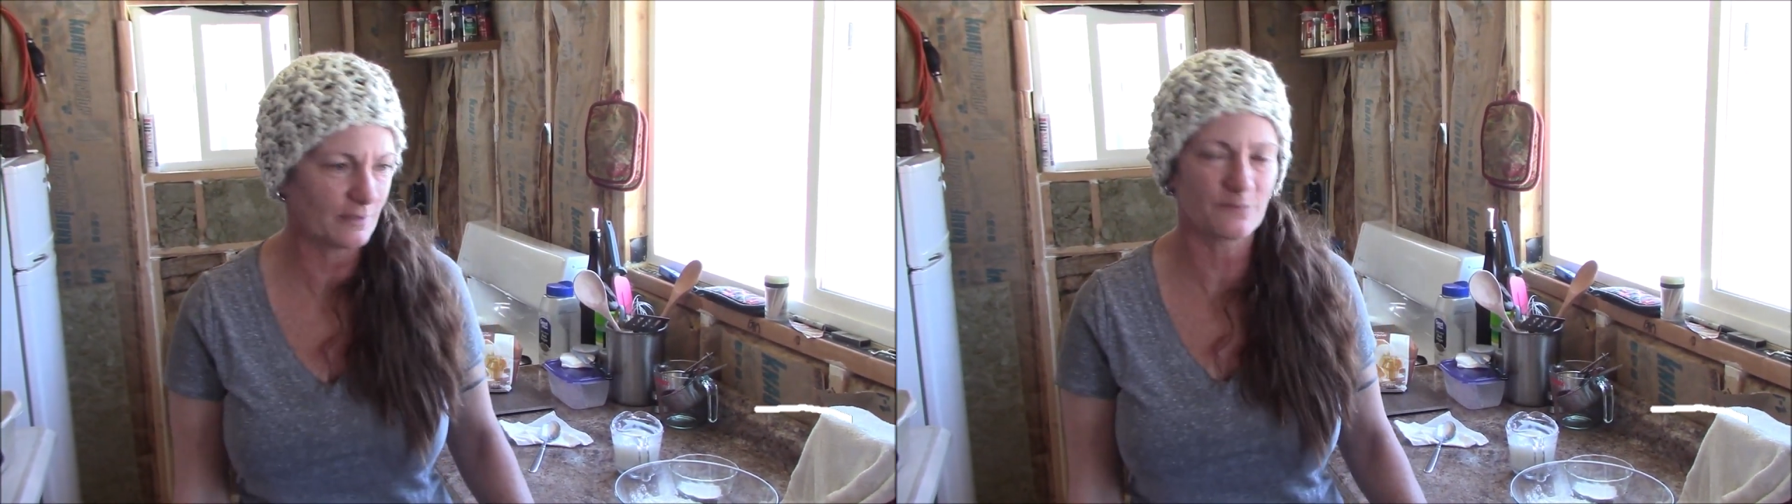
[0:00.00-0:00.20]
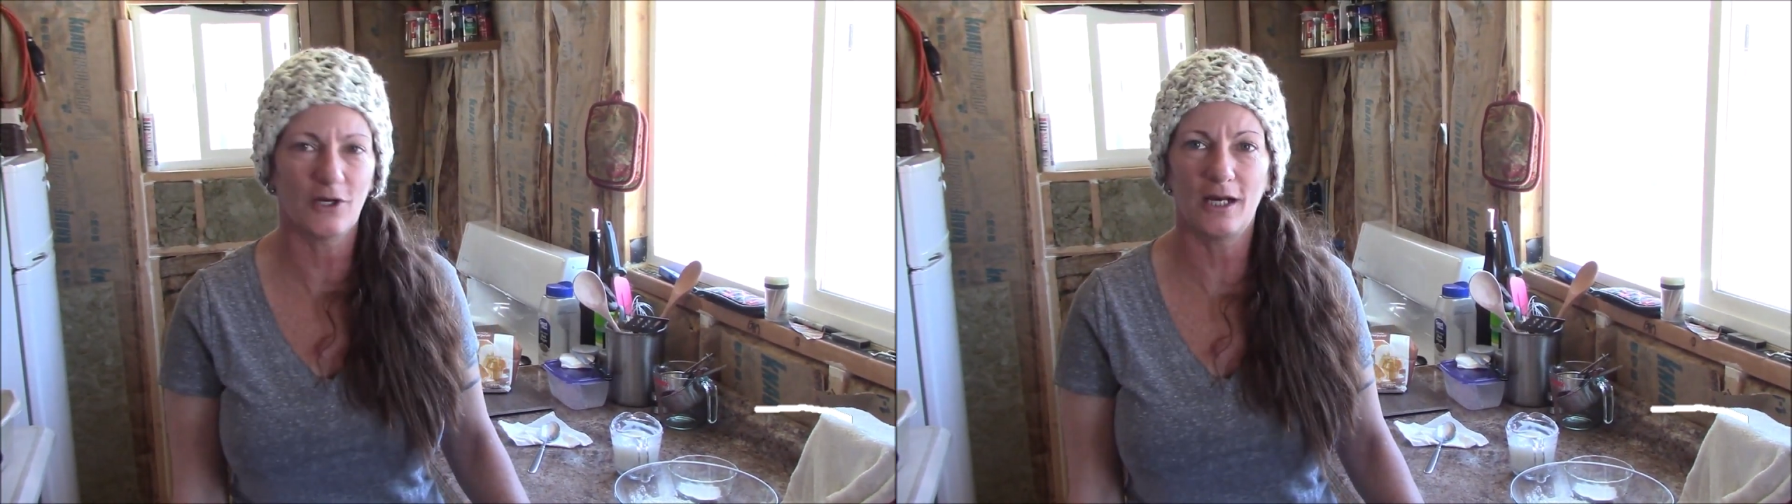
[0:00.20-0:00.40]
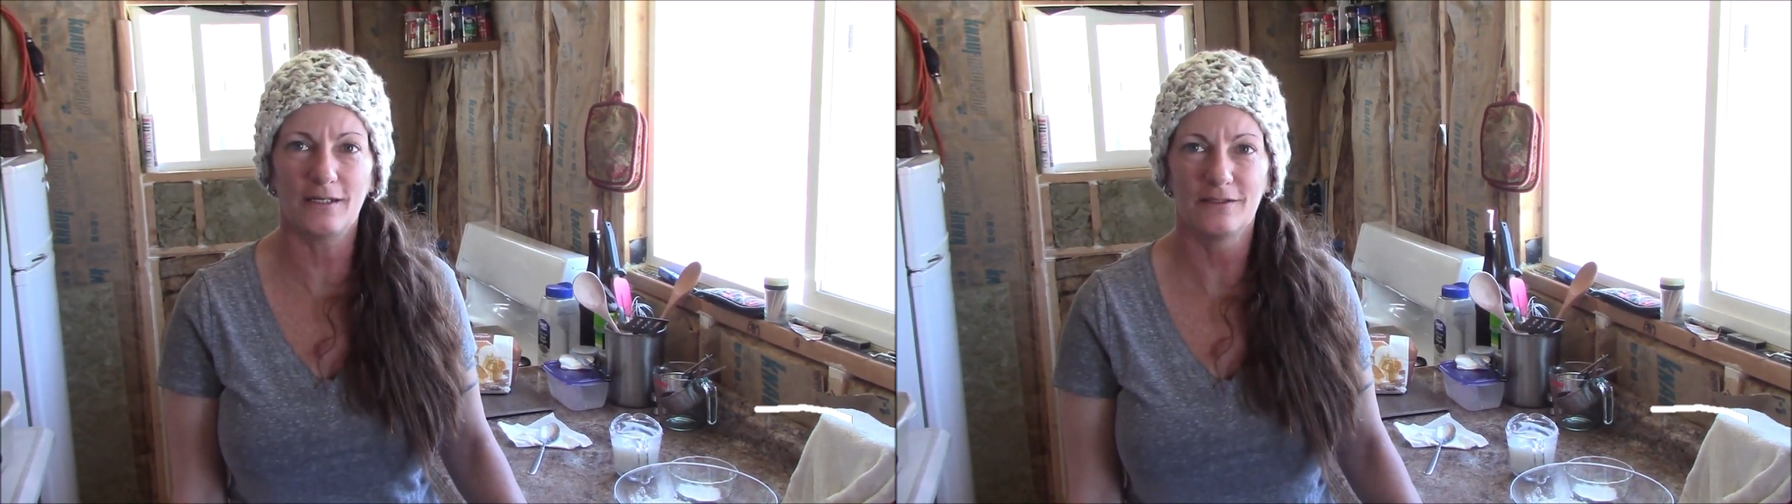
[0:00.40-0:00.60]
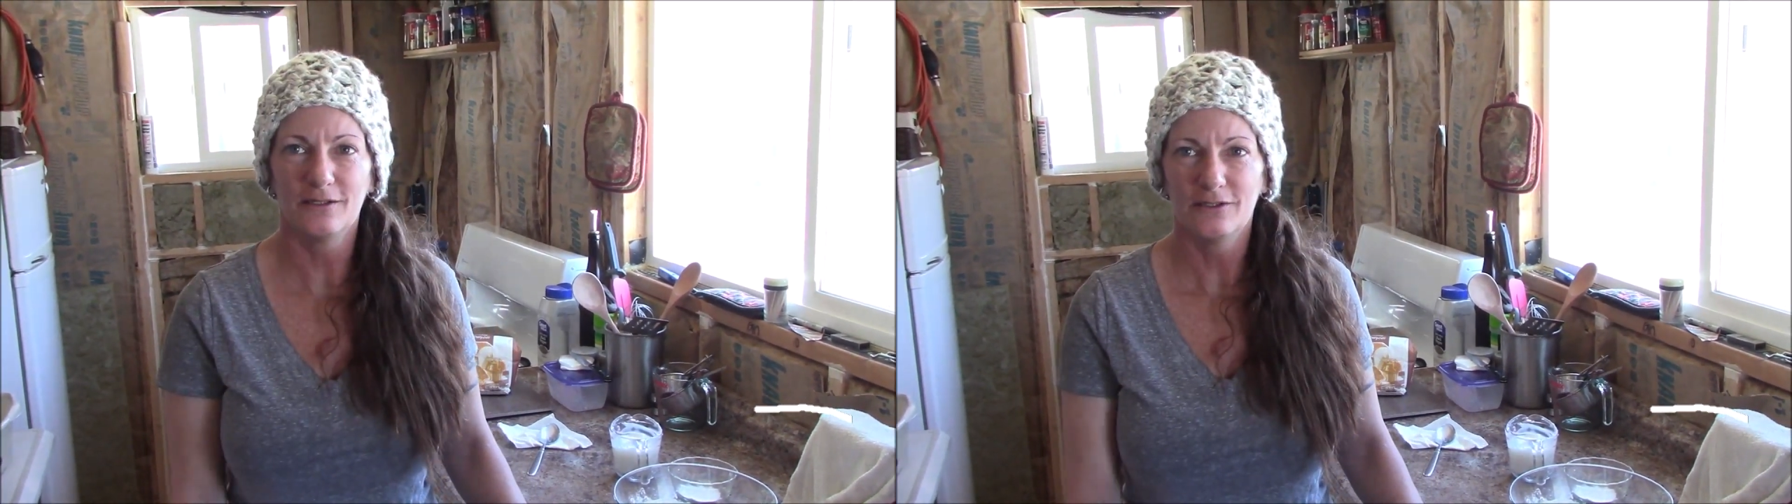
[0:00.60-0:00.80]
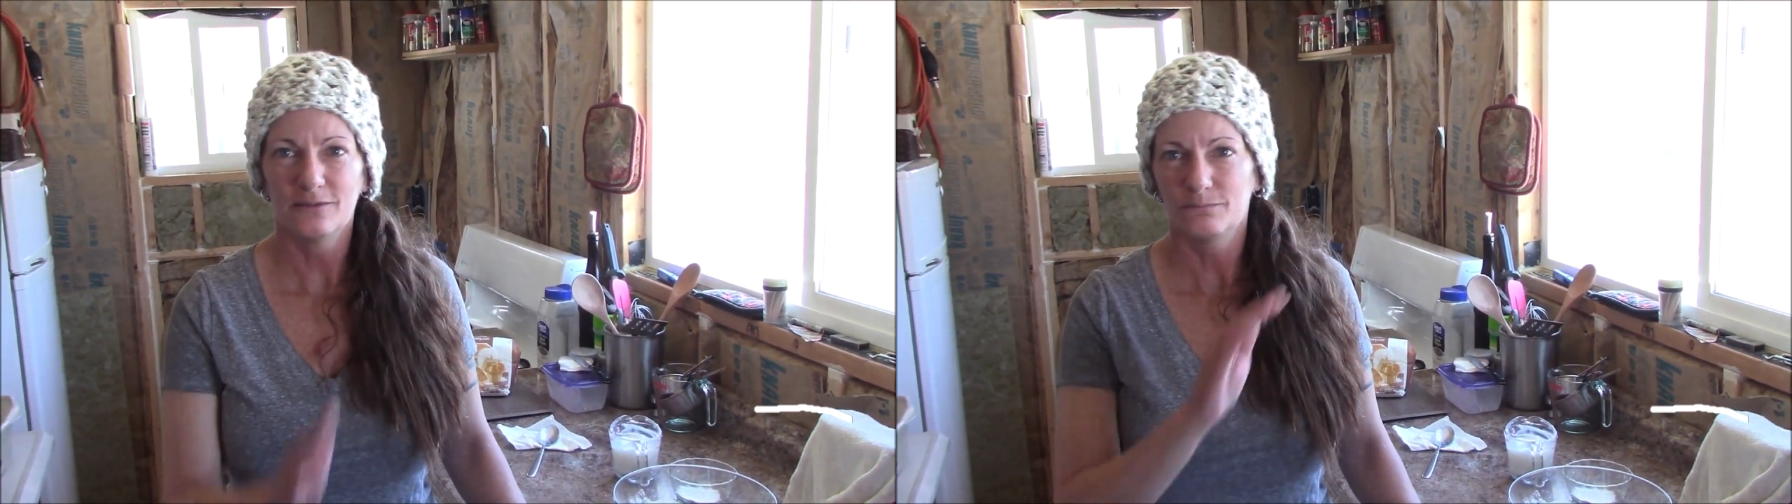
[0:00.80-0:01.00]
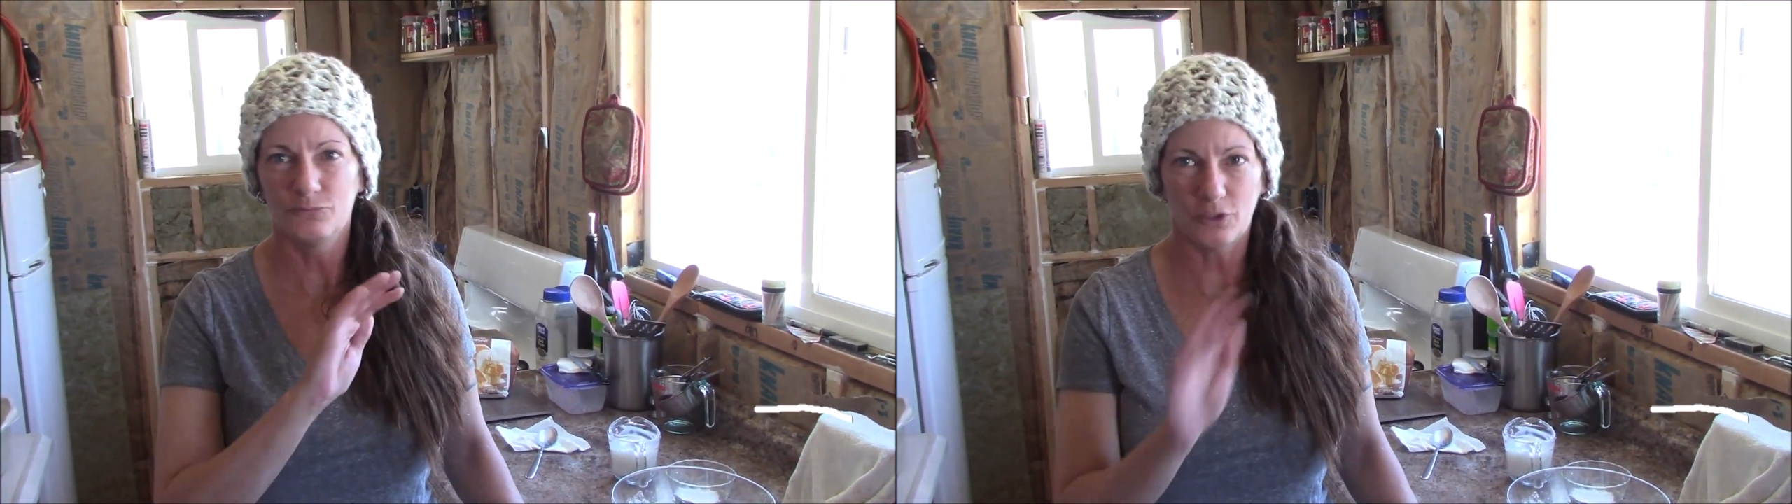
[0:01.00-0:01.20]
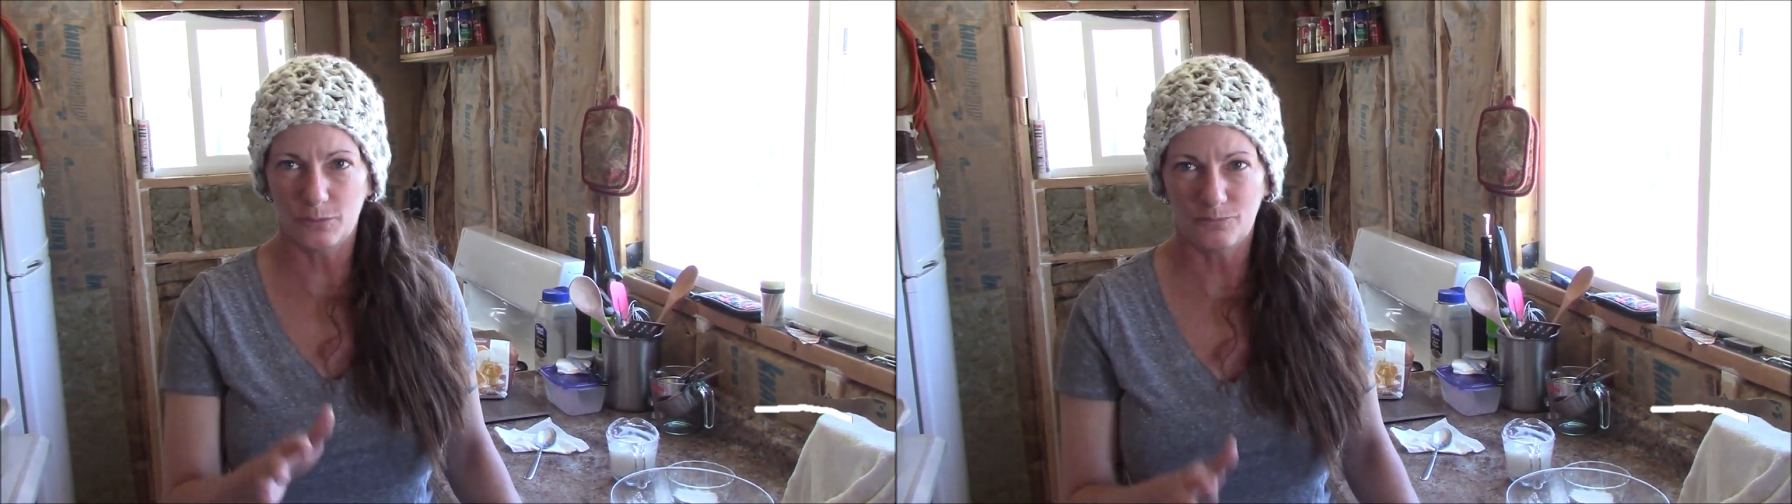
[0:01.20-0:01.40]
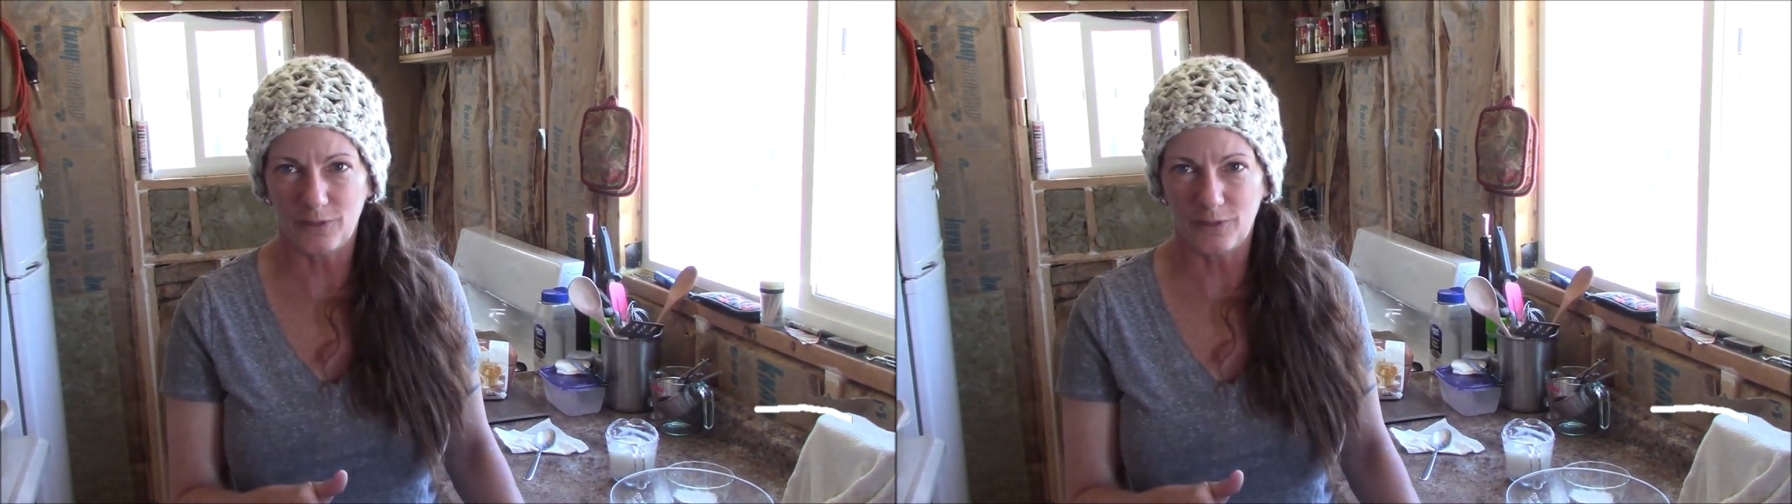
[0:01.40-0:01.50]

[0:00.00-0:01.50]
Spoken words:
If not, don't